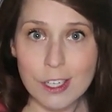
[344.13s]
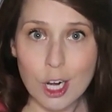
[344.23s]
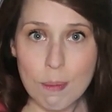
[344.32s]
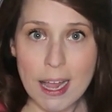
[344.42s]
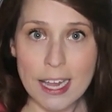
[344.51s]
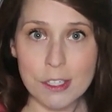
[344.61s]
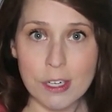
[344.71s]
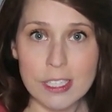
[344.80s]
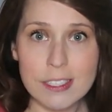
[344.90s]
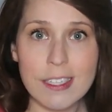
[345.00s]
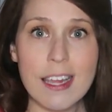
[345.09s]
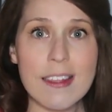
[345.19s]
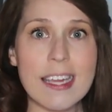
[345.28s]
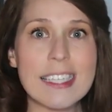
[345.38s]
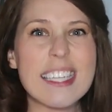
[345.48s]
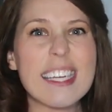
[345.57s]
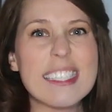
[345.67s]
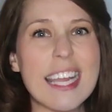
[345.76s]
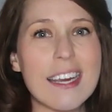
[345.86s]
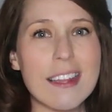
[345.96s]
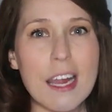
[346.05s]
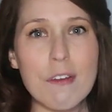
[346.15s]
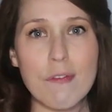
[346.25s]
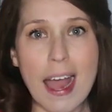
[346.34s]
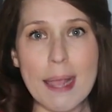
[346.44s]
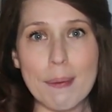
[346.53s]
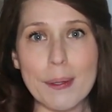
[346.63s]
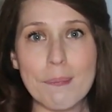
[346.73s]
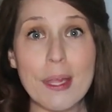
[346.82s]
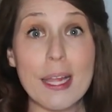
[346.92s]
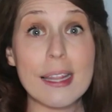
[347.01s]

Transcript: carbohydrates, things that contain a lot of fiber,